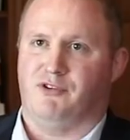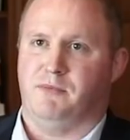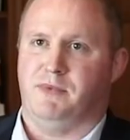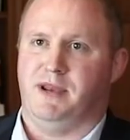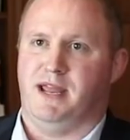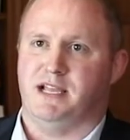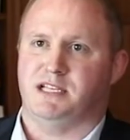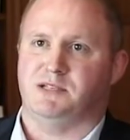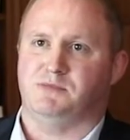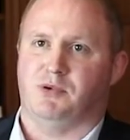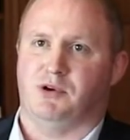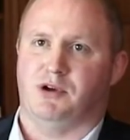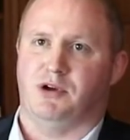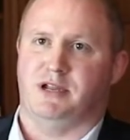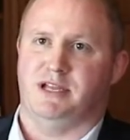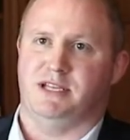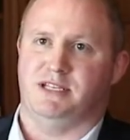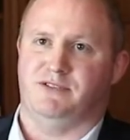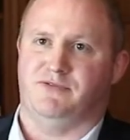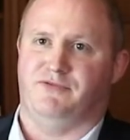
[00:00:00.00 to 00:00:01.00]
an expert
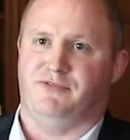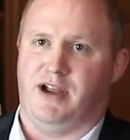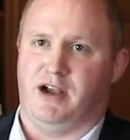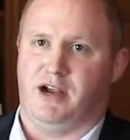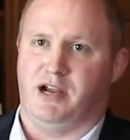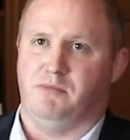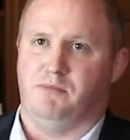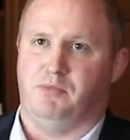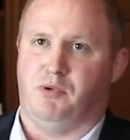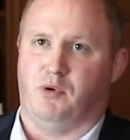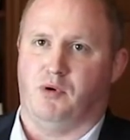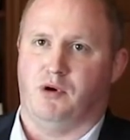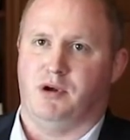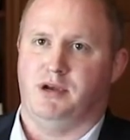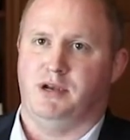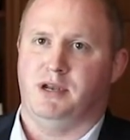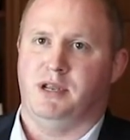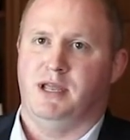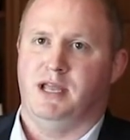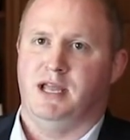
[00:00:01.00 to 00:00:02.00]
is very
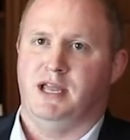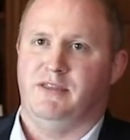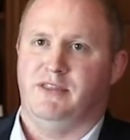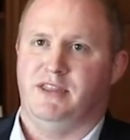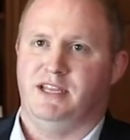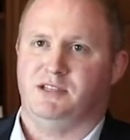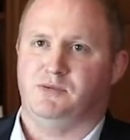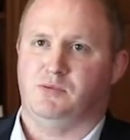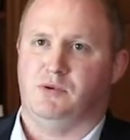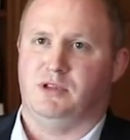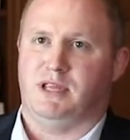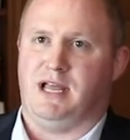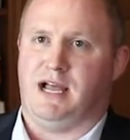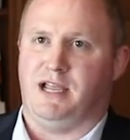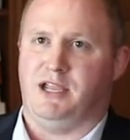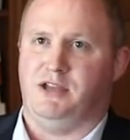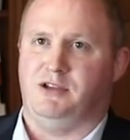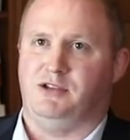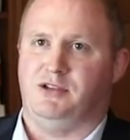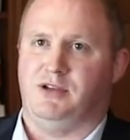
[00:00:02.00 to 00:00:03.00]
important. This will allow
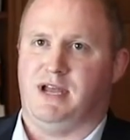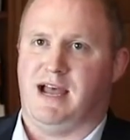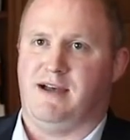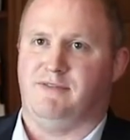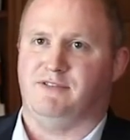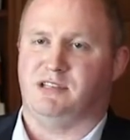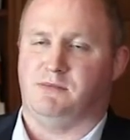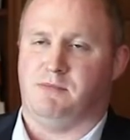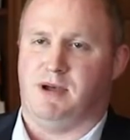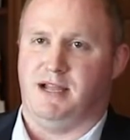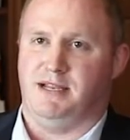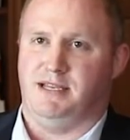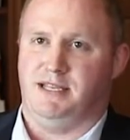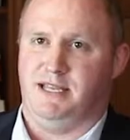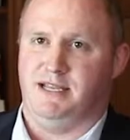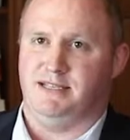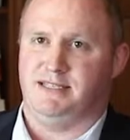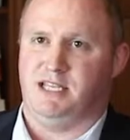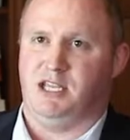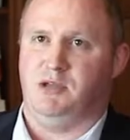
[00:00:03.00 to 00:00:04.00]
you to have some
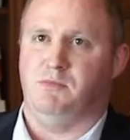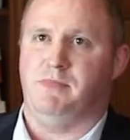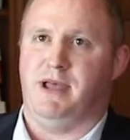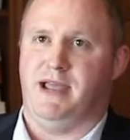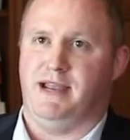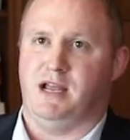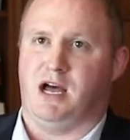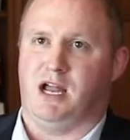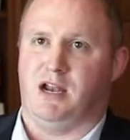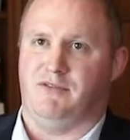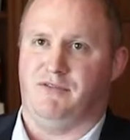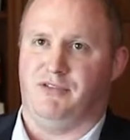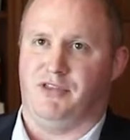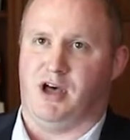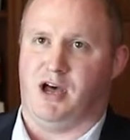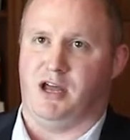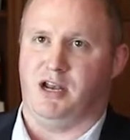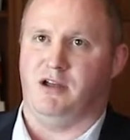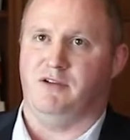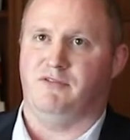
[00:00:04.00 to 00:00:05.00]
ideas that you may not have
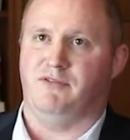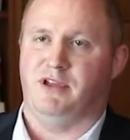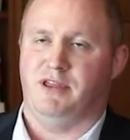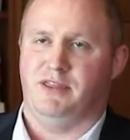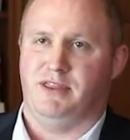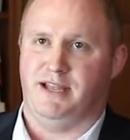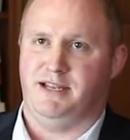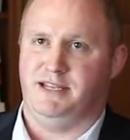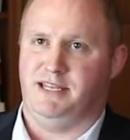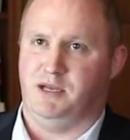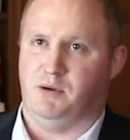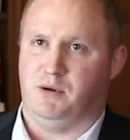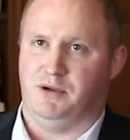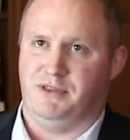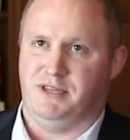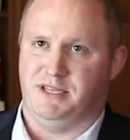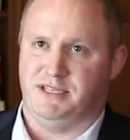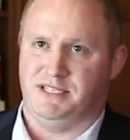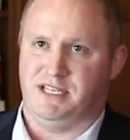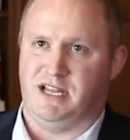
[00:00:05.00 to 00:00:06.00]
thought of. They deal
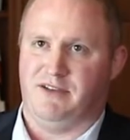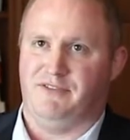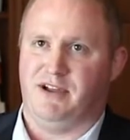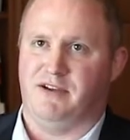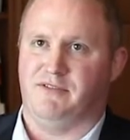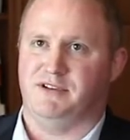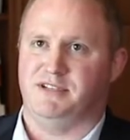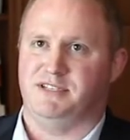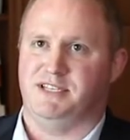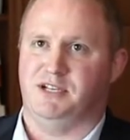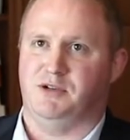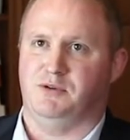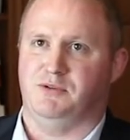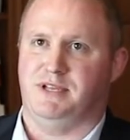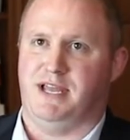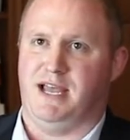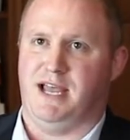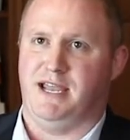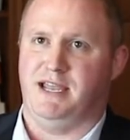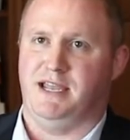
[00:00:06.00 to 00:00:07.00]
with this stuff every single
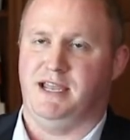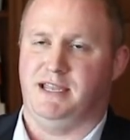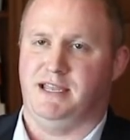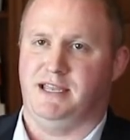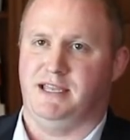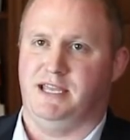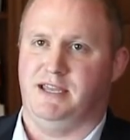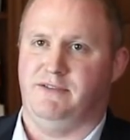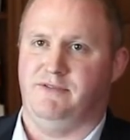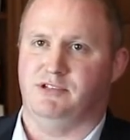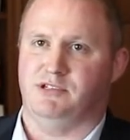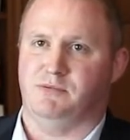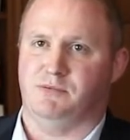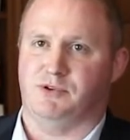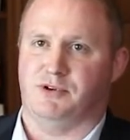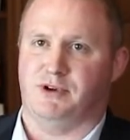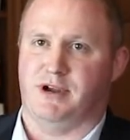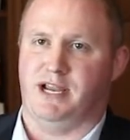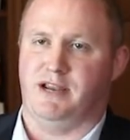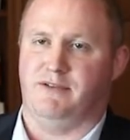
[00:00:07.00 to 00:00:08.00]
day and can give you some
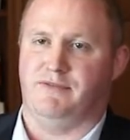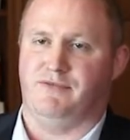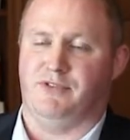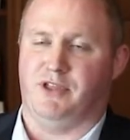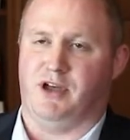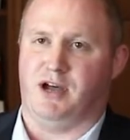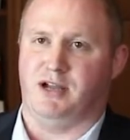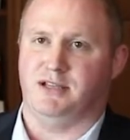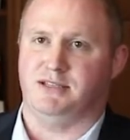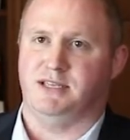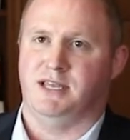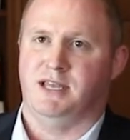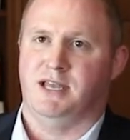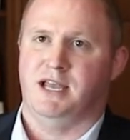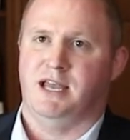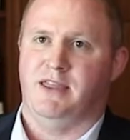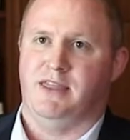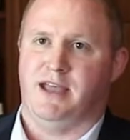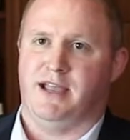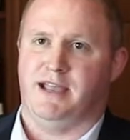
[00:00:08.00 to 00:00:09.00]
creative thoughts
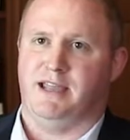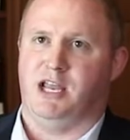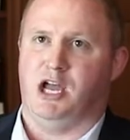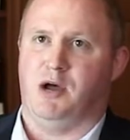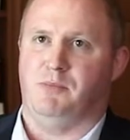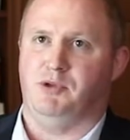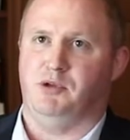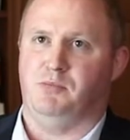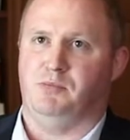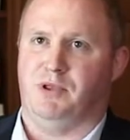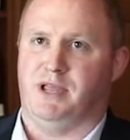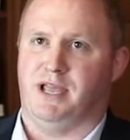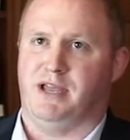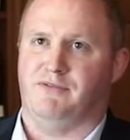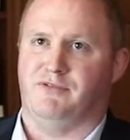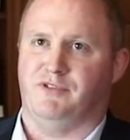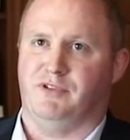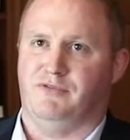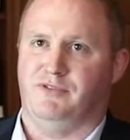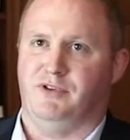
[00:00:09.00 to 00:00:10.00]
that can help you plan
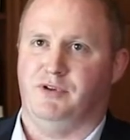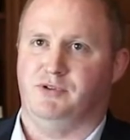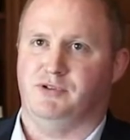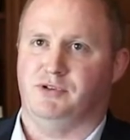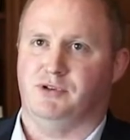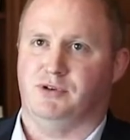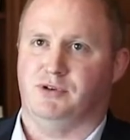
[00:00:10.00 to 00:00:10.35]
for the future.